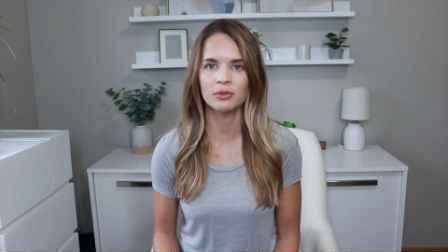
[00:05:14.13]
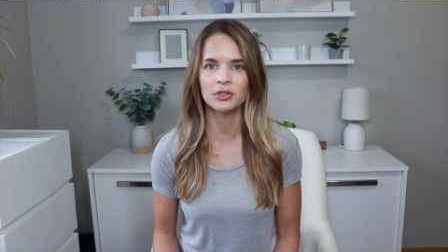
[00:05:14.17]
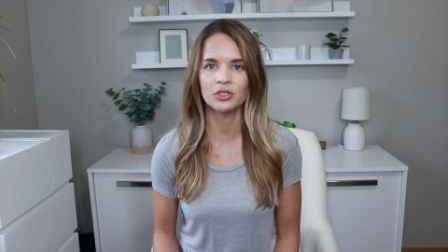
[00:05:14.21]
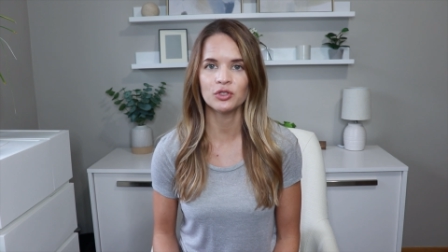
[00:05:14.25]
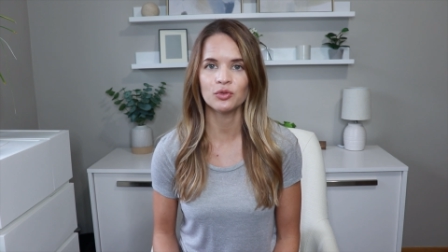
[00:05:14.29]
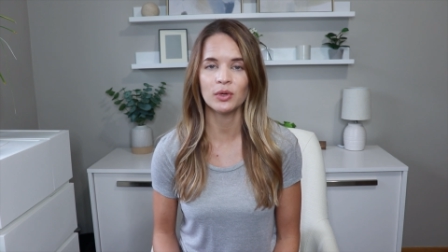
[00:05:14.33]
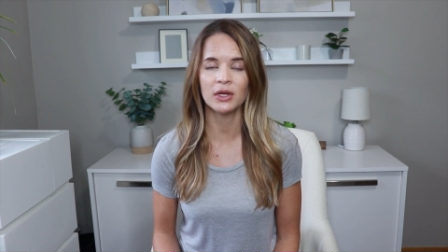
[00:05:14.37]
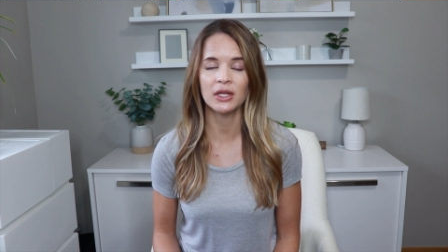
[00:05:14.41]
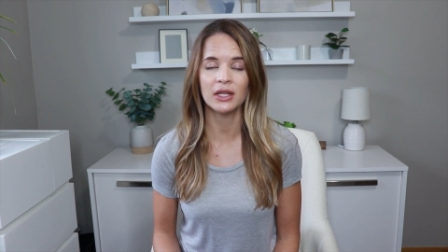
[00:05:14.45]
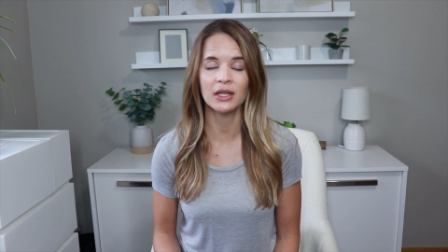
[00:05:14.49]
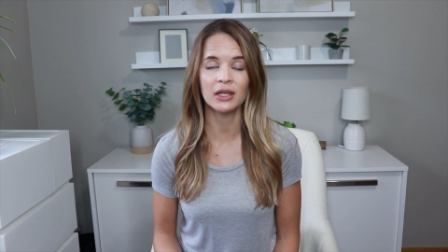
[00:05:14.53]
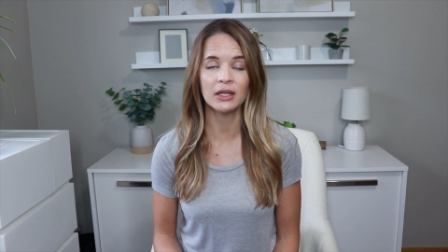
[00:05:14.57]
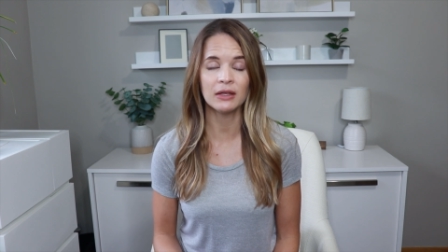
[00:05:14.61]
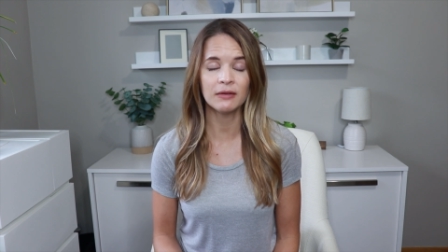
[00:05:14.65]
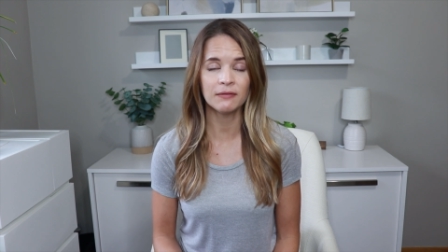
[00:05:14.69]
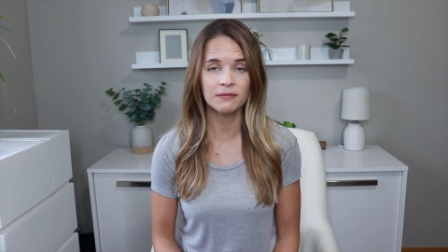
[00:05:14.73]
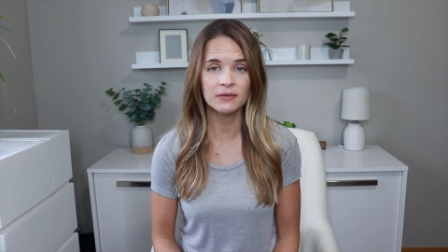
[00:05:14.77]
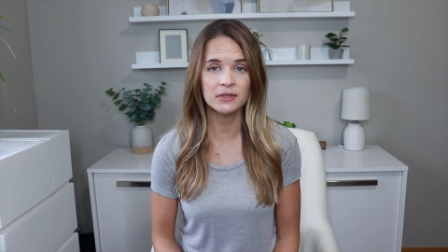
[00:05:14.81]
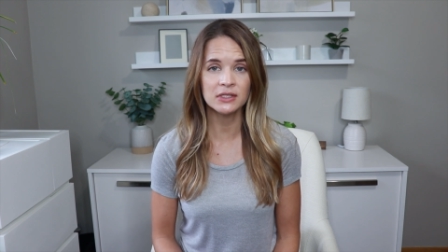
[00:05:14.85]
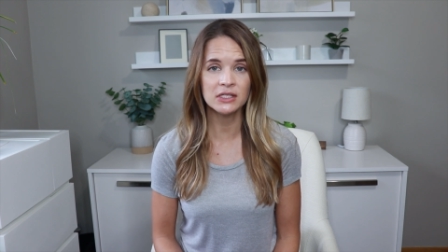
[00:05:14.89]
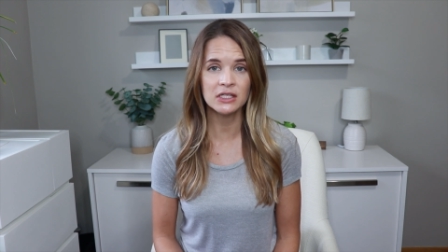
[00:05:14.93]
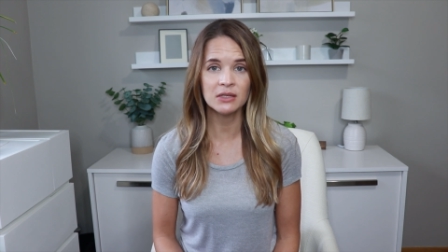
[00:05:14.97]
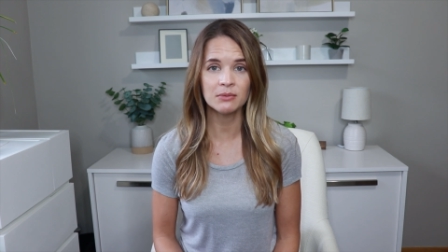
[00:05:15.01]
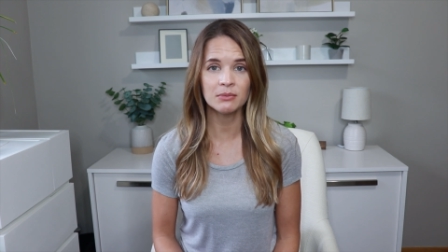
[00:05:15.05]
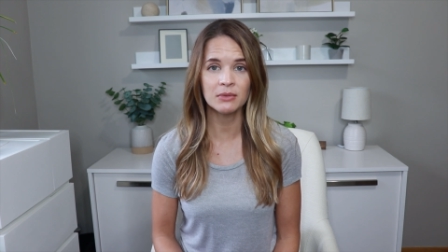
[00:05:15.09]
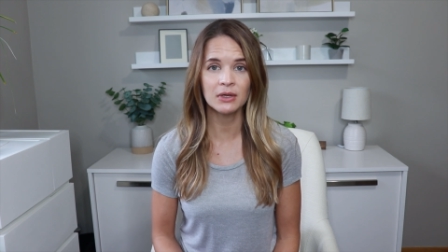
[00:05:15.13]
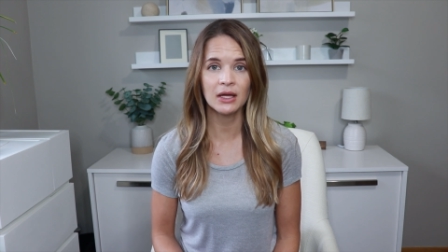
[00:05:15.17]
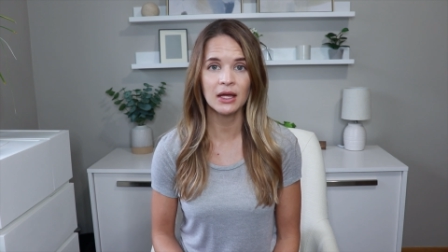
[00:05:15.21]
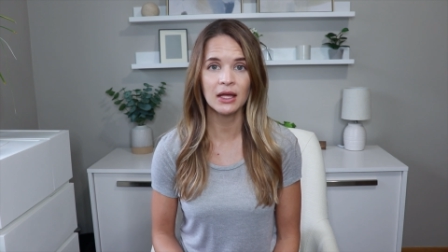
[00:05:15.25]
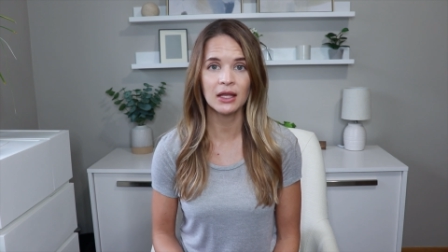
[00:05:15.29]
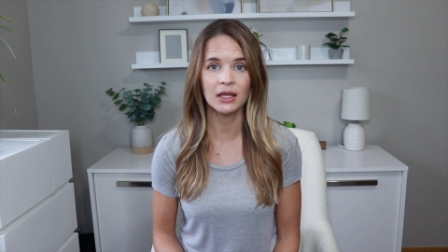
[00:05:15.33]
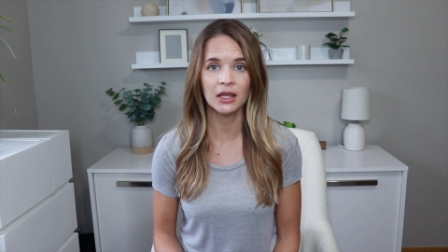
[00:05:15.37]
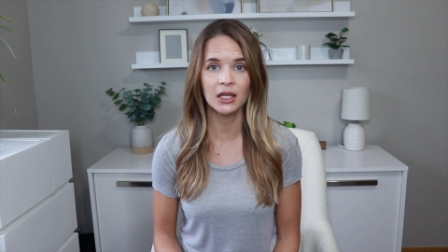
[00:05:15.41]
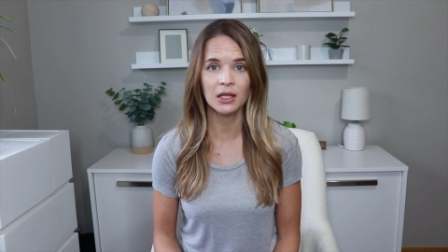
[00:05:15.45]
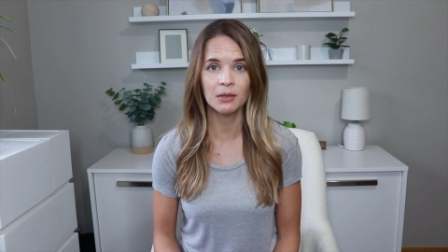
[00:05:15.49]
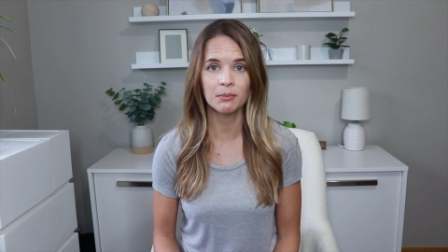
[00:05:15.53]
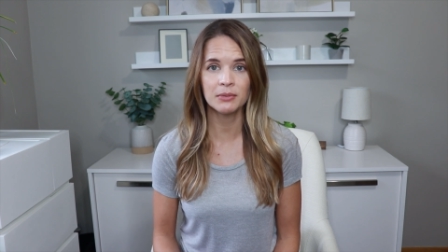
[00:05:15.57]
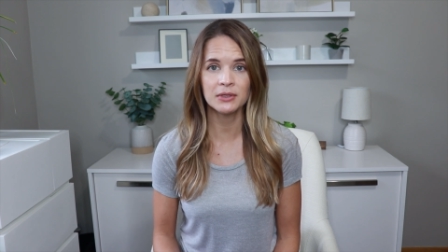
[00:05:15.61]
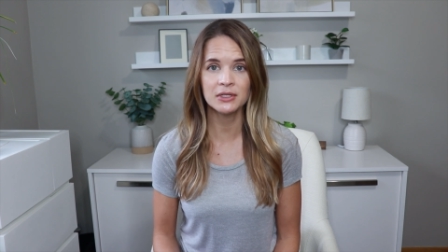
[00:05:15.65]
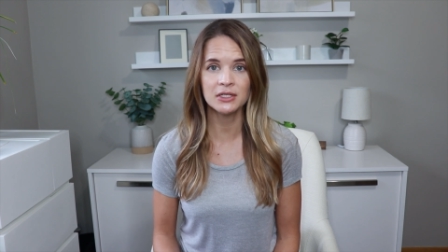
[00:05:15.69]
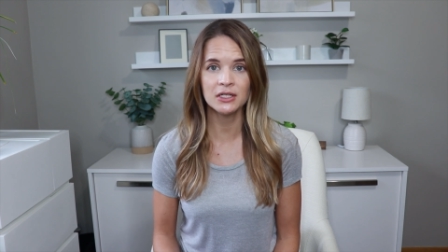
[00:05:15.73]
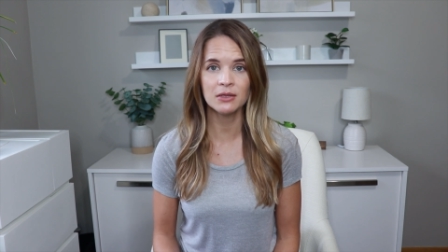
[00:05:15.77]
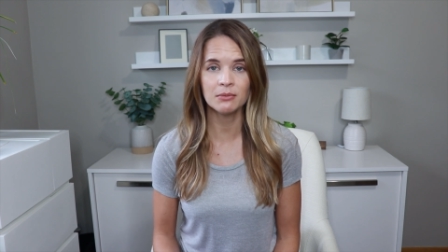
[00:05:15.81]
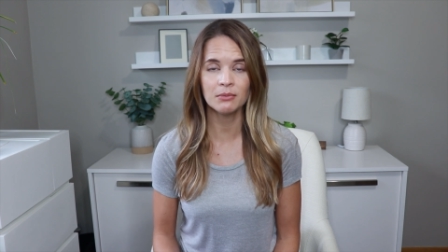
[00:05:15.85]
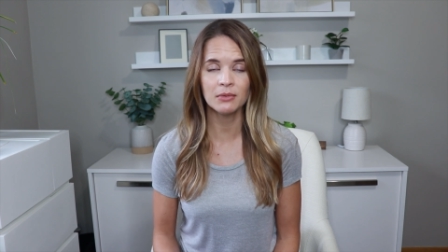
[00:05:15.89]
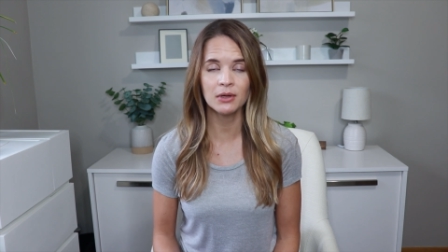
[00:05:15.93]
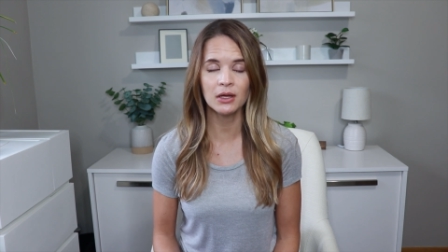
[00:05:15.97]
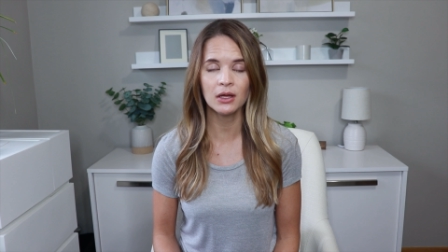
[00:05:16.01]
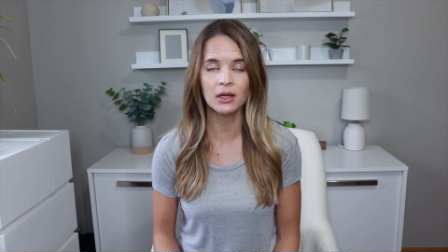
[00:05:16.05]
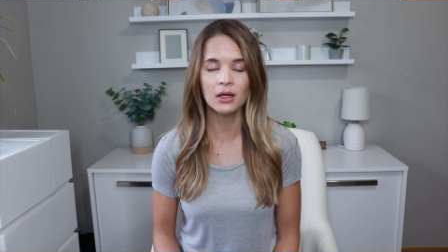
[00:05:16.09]
between lymphedema and
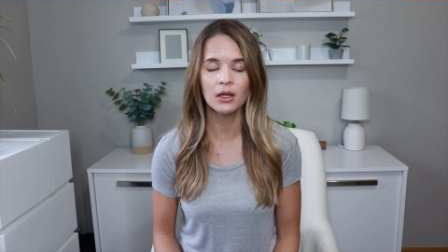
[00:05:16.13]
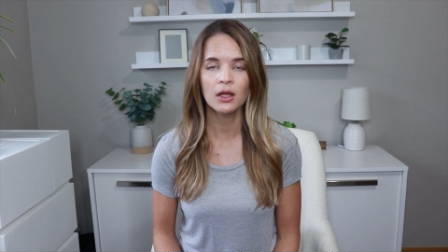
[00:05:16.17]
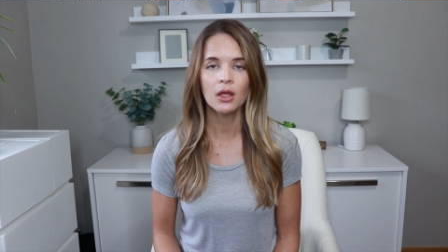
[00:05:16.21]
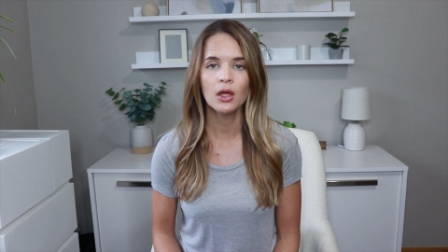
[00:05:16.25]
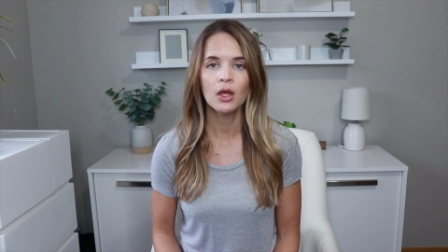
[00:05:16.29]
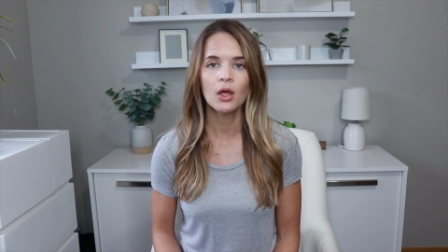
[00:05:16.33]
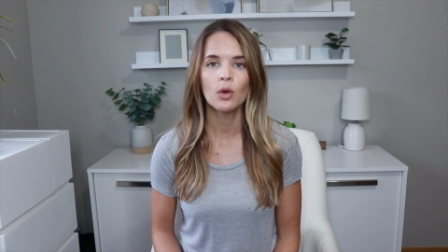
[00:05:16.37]
lipedema